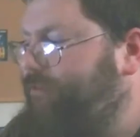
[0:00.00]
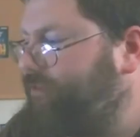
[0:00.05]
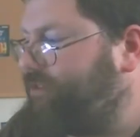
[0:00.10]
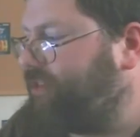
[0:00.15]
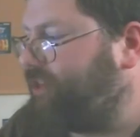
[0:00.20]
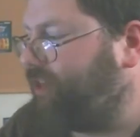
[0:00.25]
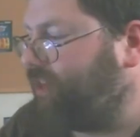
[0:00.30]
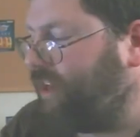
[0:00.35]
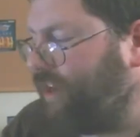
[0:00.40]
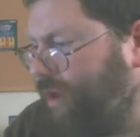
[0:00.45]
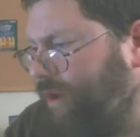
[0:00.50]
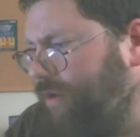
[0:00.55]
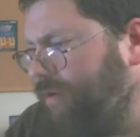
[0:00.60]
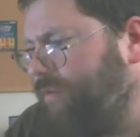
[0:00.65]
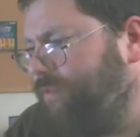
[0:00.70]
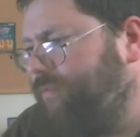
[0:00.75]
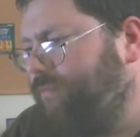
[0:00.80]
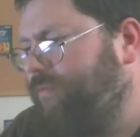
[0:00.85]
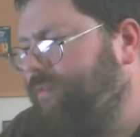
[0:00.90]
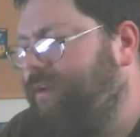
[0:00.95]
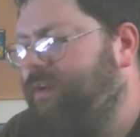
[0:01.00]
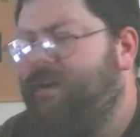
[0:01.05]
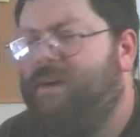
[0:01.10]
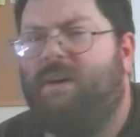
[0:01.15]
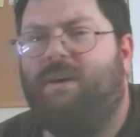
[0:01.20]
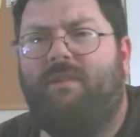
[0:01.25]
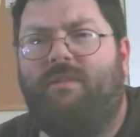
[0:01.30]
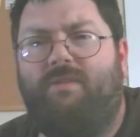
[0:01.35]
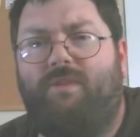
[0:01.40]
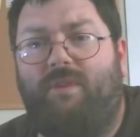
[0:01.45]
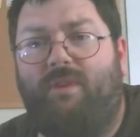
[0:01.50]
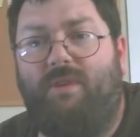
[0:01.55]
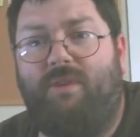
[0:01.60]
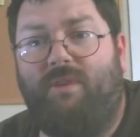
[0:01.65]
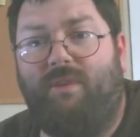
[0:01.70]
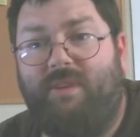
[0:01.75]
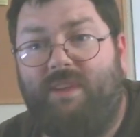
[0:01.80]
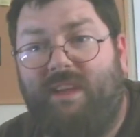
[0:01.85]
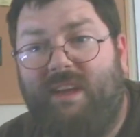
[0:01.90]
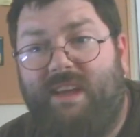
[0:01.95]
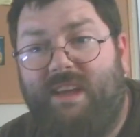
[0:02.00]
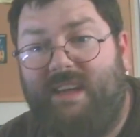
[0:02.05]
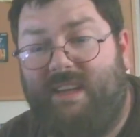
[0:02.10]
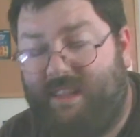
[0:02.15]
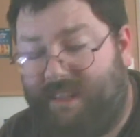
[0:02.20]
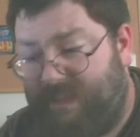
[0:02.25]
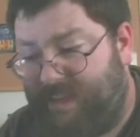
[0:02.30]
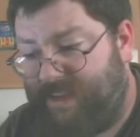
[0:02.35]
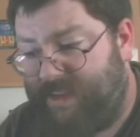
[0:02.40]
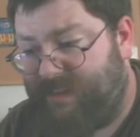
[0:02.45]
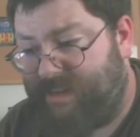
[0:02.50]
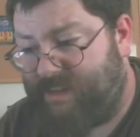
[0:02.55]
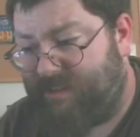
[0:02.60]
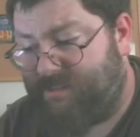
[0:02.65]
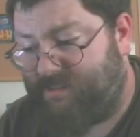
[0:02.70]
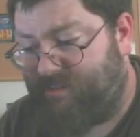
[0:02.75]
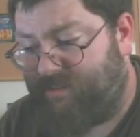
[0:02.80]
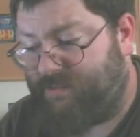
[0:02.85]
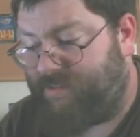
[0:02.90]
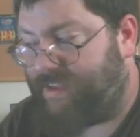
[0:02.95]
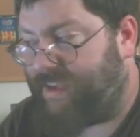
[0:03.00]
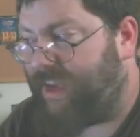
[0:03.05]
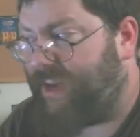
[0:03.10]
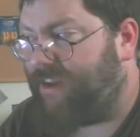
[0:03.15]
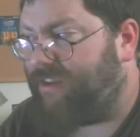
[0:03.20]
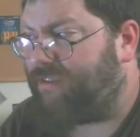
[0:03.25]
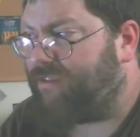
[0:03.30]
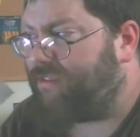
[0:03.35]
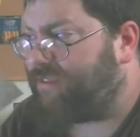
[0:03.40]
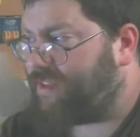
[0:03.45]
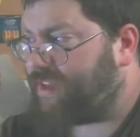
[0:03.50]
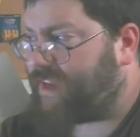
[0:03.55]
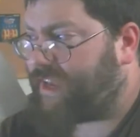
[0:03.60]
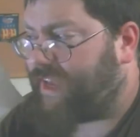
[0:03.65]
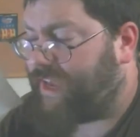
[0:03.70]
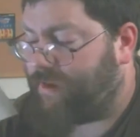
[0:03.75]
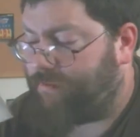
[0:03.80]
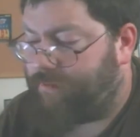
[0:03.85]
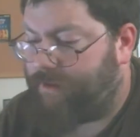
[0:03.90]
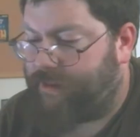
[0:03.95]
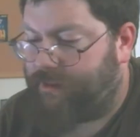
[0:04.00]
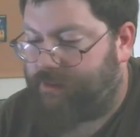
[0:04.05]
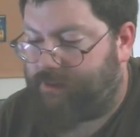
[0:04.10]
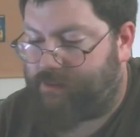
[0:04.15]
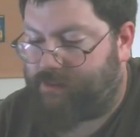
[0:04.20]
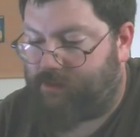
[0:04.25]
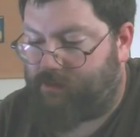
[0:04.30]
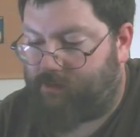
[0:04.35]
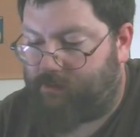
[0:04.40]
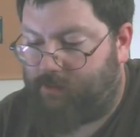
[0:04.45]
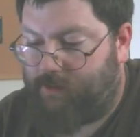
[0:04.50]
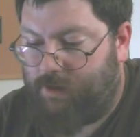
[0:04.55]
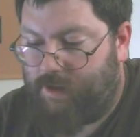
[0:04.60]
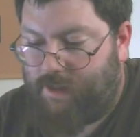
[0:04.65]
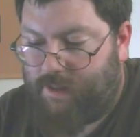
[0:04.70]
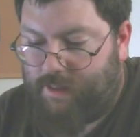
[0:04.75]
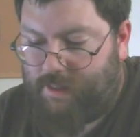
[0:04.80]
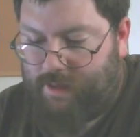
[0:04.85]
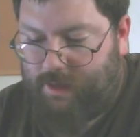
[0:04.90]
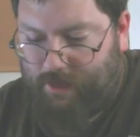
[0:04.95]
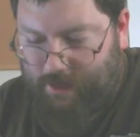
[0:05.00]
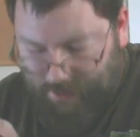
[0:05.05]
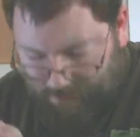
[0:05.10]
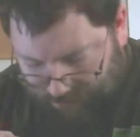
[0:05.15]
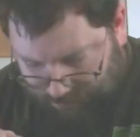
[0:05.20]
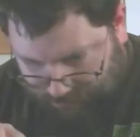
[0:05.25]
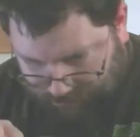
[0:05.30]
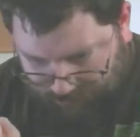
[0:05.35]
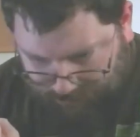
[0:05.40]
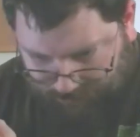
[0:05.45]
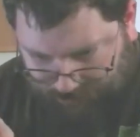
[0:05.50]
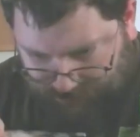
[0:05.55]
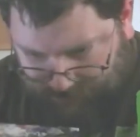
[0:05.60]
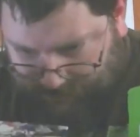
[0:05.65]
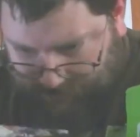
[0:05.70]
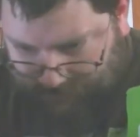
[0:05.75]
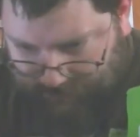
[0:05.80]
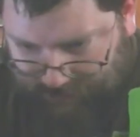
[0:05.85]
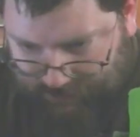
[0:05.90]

code for the additional killer that came with it, so they for some reason